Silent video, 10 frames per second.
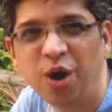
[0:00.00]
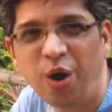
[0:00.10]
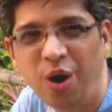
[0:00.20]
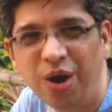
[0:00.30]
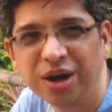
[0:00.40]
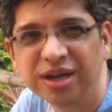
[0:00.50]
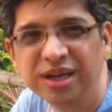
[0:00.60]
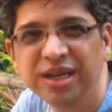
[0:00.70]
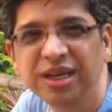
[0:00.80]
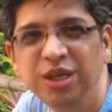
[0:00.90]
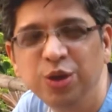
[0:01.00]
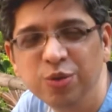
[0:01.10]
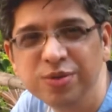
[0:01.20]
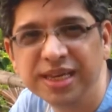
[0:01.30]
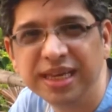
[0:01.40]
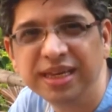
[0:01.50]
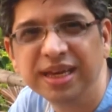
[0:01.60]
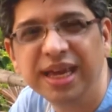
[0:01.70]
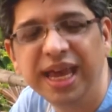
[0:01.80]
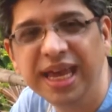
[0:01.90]
or using
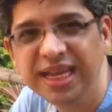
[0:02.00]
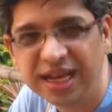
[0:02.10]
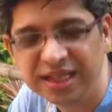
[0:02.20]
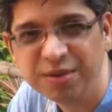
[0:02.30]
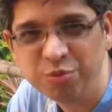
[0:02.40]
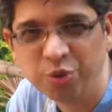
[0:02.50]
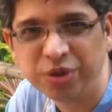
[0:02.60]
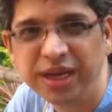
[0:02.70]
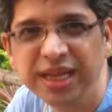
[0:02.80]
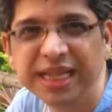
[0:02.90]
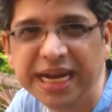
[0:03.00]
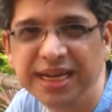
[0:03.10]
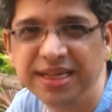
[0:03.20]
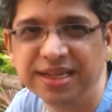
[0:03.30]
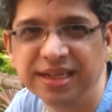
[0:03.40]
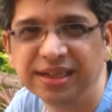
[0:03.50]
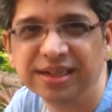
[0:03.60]
any other MOOC in their teaching.